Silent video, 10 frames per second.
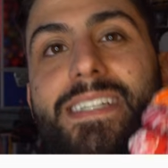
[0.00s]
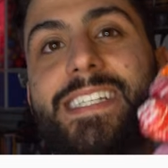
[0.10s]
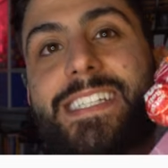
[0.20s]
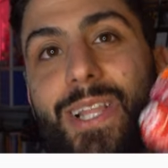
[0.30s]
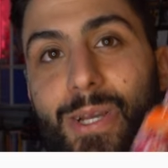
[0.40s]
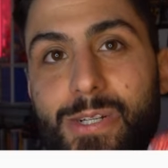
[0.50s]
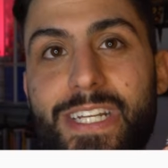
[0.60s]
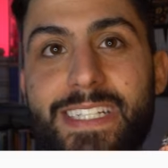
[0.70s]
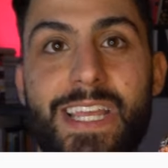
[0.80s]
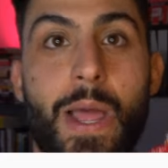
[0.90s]
Business
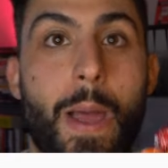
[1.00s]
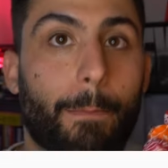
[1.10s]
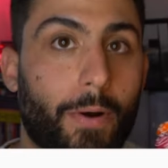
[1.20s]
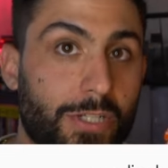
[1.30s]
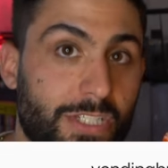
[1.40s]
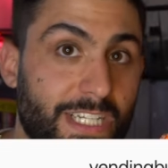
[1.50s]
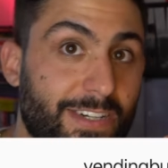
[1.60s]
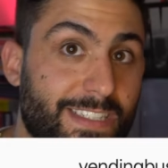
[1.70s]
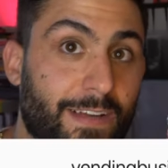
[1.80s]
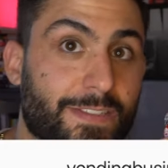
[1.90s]
Solutions, purchasing
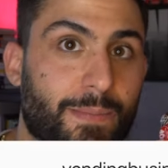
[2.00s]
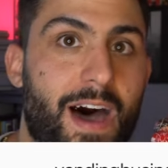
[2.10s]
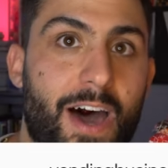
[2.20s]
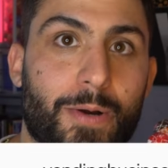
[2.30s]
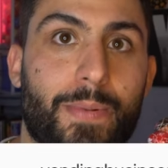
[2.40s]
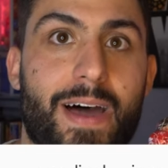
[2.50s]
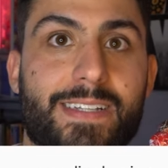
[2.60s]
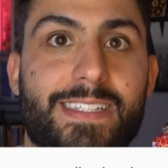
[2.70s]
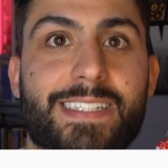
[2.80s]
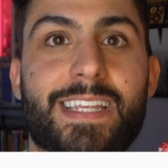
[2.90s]
yourself some honor
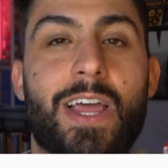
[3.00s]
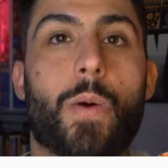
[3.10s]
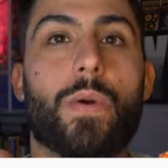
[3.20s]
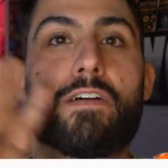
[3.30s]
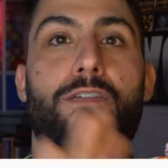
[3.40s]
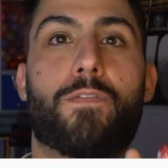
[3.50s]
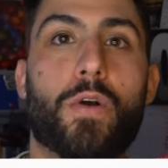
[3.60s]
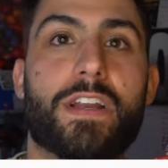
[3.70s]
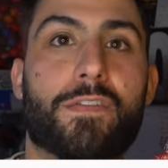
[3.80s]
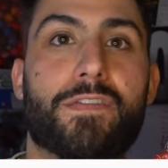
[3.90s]
boxes. We have
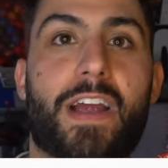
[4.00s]
4 different